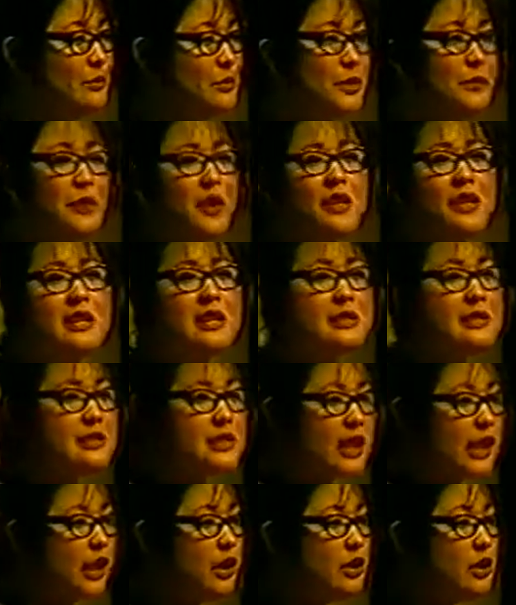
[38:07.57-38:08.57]
My father doesn't
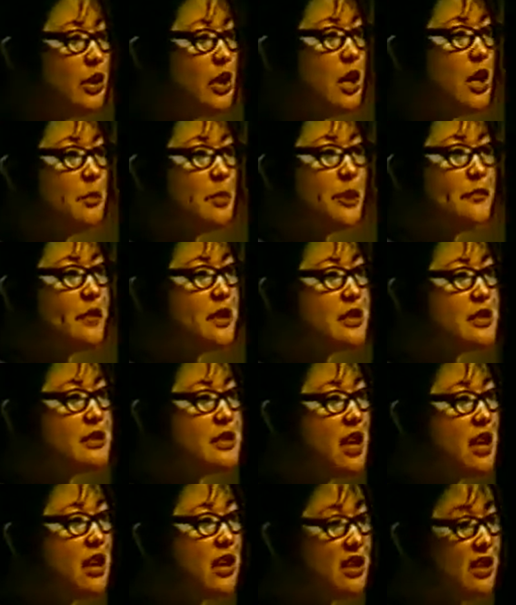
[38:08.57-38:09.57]
care. My mother
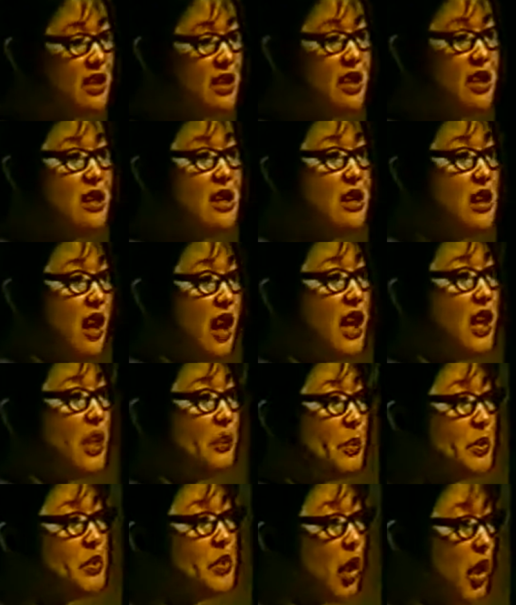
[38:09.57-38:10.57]
said, I
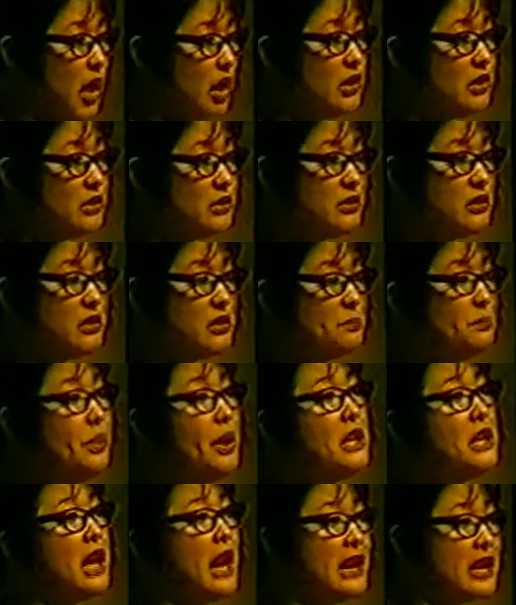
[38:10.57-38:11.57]
have a dog,
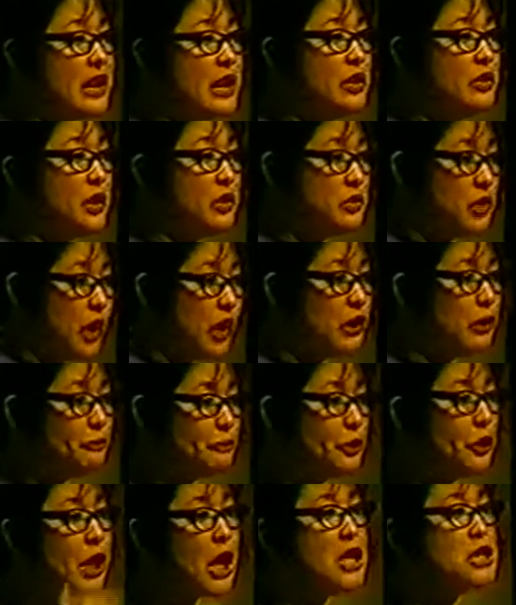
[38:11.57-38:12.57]
but I eat the dog
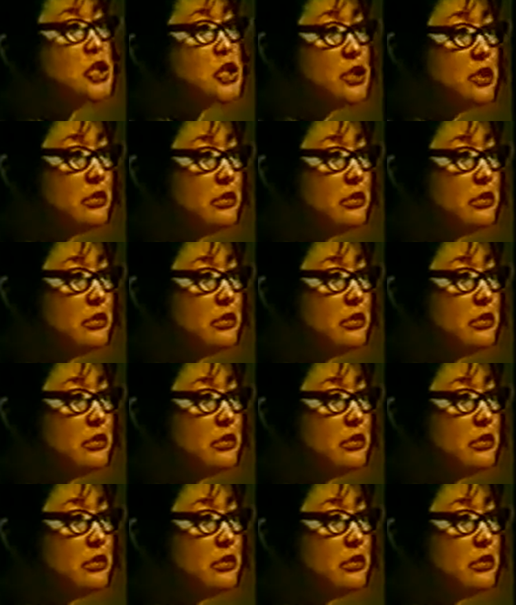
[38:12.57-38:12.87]
for lunch.